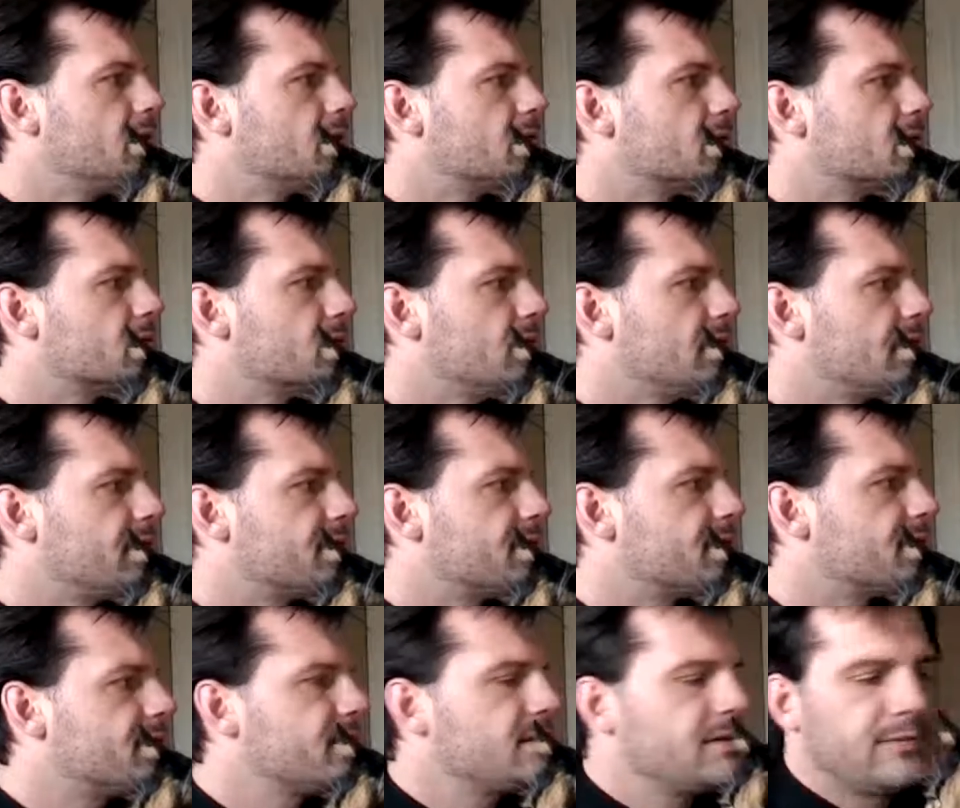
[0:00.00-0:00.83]
so
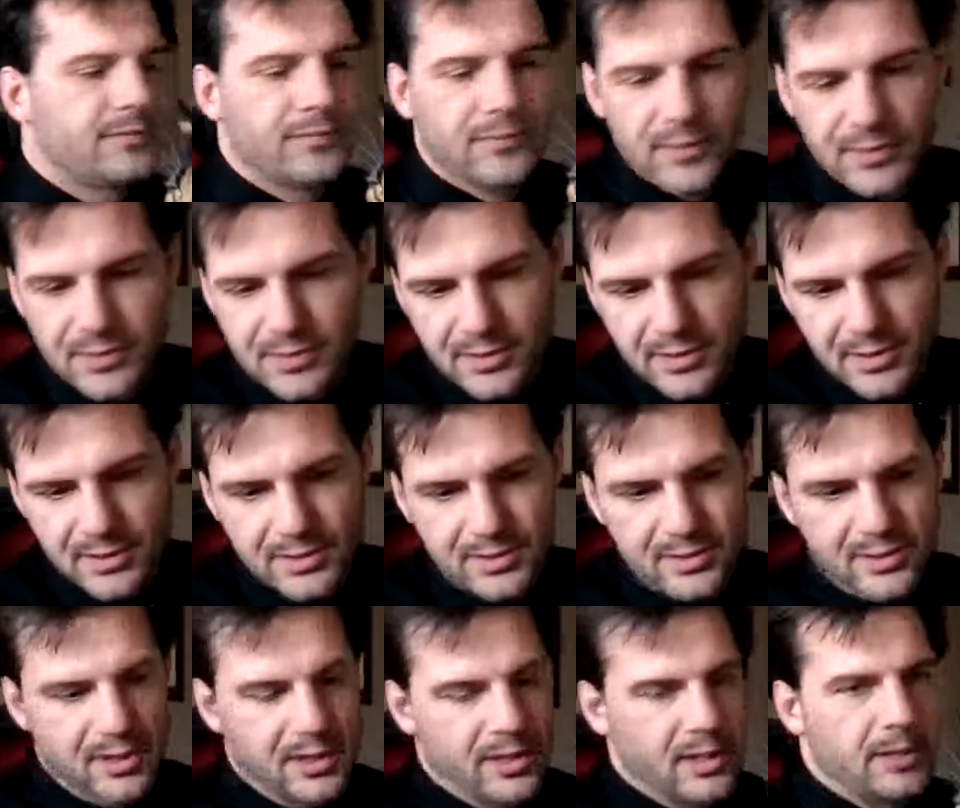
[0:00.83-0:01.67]
let's see if this
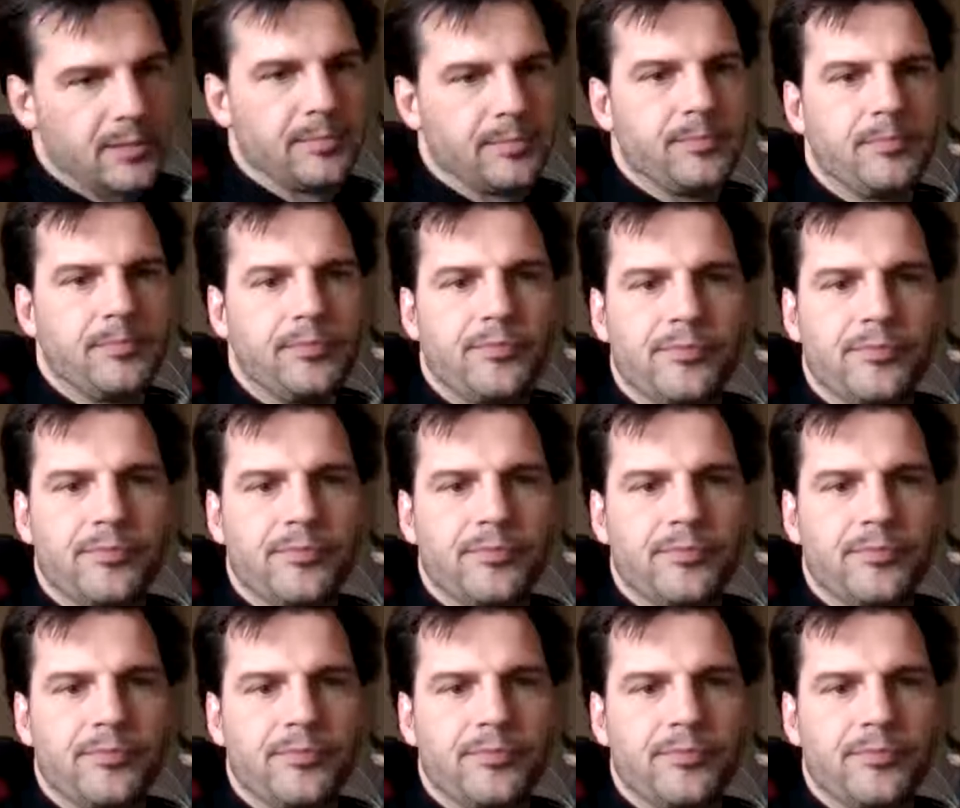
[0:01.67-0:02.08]
is a